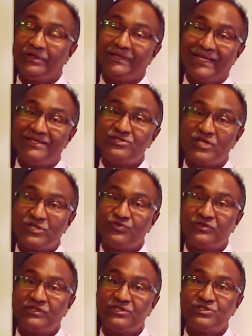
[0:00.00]
You can get in
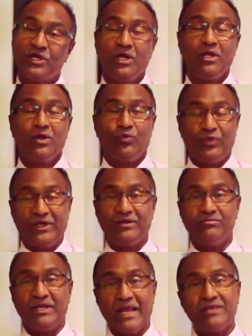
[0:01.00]
touch with us. We
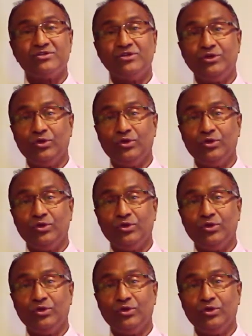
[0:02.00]
are in Manhattan,